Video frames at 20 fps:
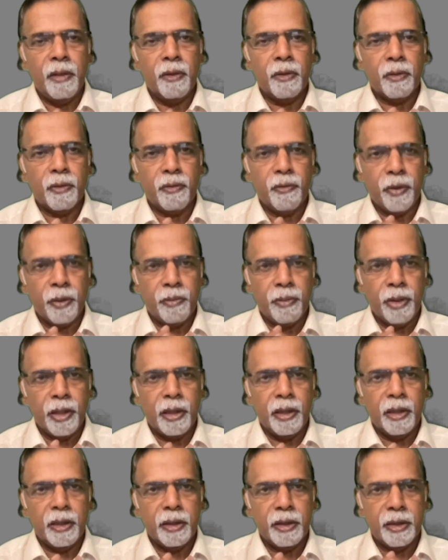look from
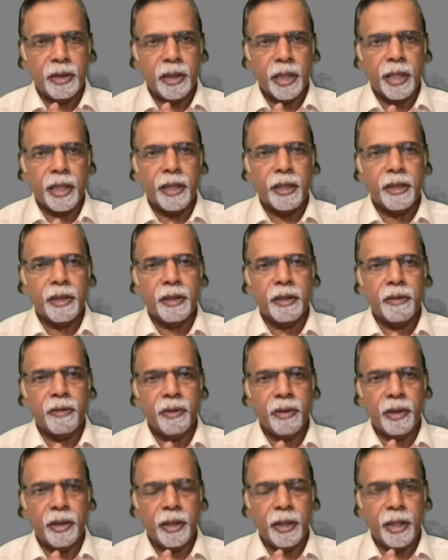the side
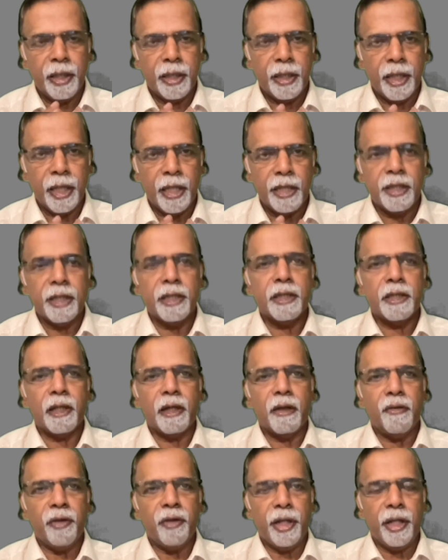in a
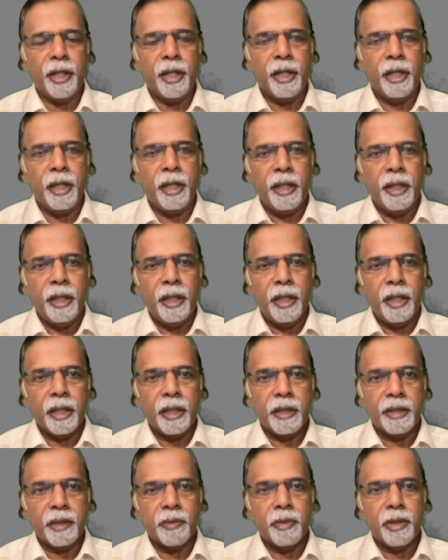tangential way.
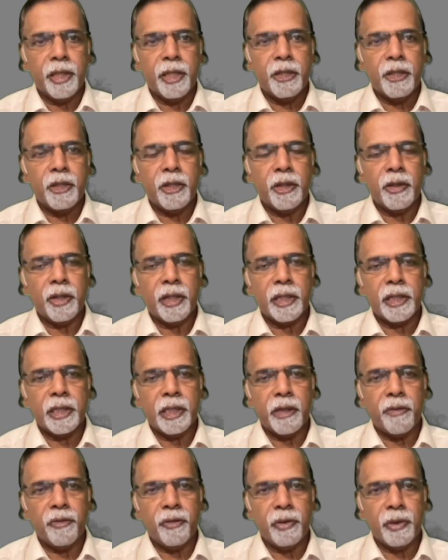And sometimes you have to
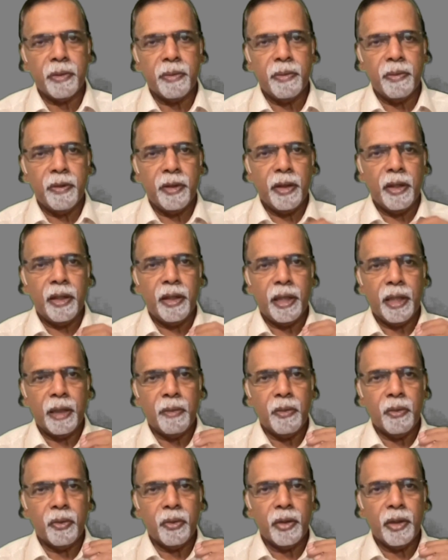examine from
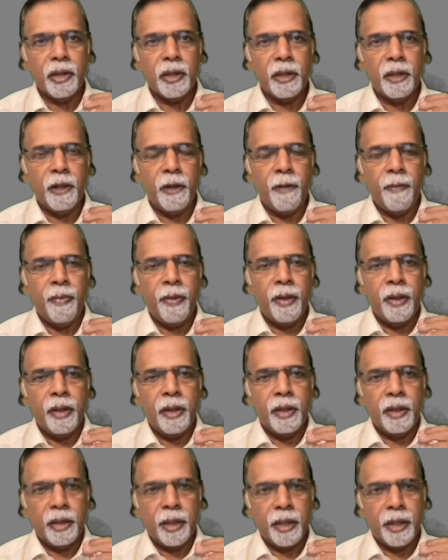above the
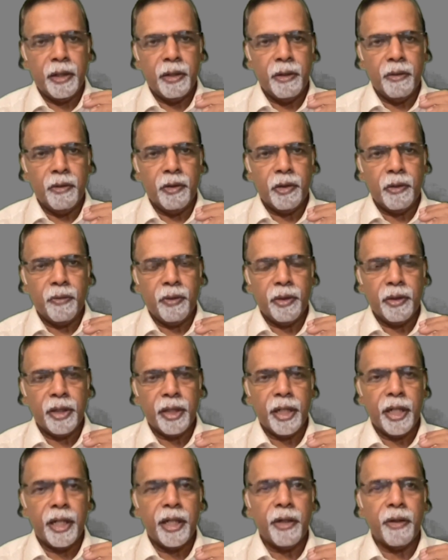head or from
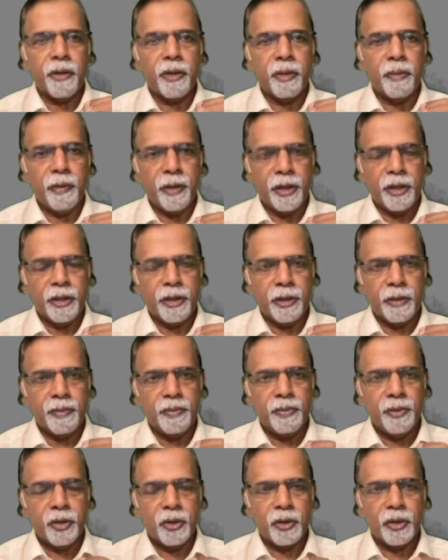the head end of the
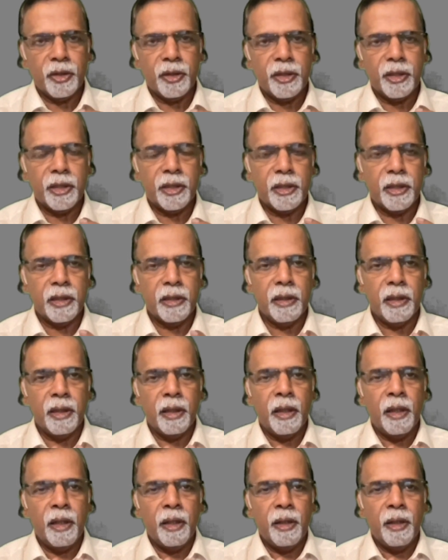patient. So this is the